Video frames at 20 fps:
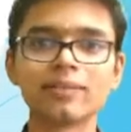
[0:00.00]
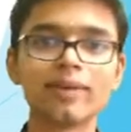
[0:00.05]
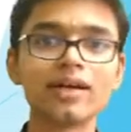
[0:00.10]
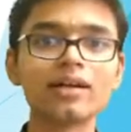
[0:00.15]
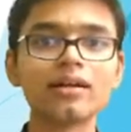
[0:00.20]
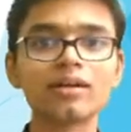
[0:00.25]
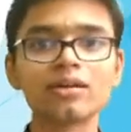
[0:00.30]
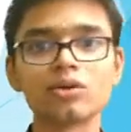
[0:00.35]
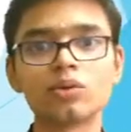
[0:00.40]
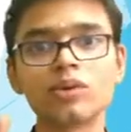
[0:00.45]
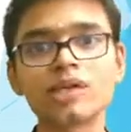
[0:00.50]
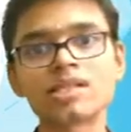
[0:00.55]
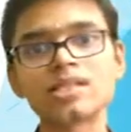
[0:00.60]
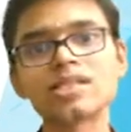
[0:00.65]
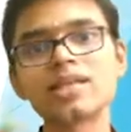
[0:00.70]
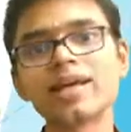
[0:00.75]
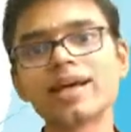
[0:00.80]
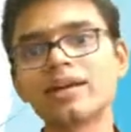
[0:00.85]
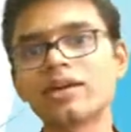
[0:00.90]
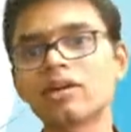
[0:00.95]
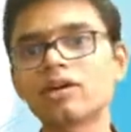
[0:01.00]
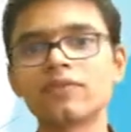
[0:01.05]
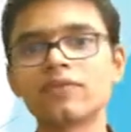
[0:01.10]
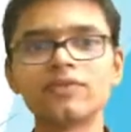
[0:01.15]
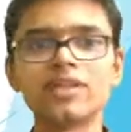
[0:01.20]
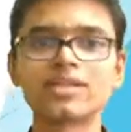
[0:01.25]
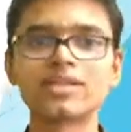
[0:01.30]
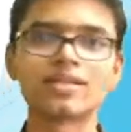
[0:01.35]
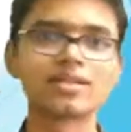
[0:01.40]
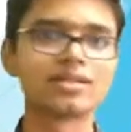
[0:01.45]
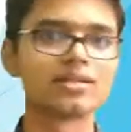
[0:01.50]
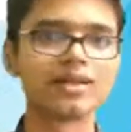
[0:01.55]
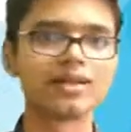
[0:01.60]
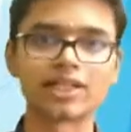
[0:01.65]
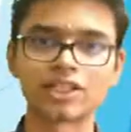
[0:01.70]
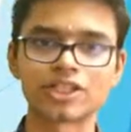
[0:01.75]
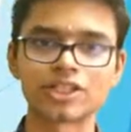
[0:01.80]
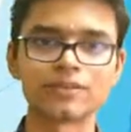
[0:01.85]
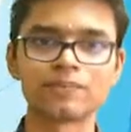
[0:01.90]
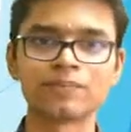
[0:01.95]
but towards the end of this
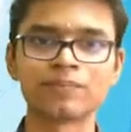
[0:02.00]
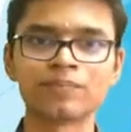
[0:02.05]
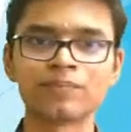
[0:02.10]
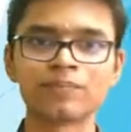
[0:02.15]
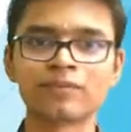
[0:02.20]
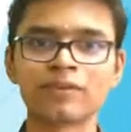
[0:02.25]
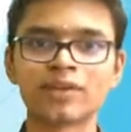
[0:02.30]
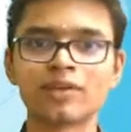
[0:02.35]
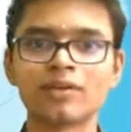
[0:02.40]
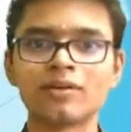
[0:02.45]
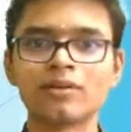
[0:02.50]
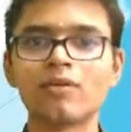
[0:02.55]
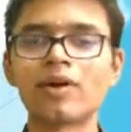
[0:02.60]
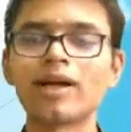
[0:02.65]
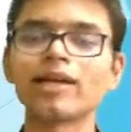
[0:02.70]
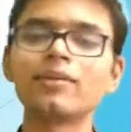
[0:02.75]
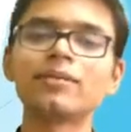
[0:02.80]
lecture. Why?